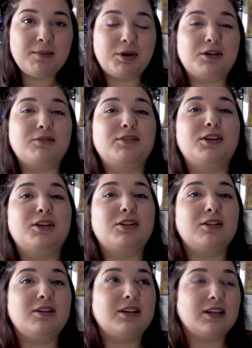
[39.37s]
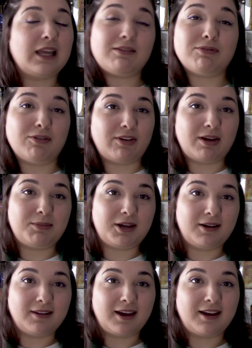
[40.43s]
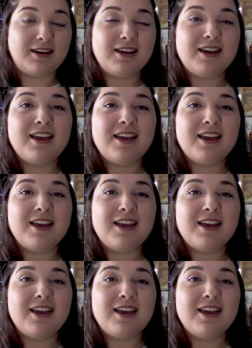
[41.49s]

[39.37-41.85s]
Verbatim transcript: part of the delightful family online.